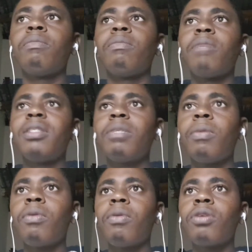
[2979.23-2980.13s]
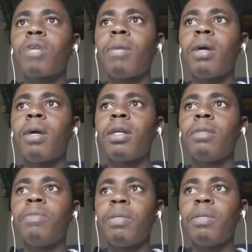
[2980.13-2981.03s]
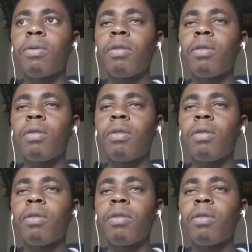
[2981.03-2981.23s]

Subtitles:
basic people, they talk about people,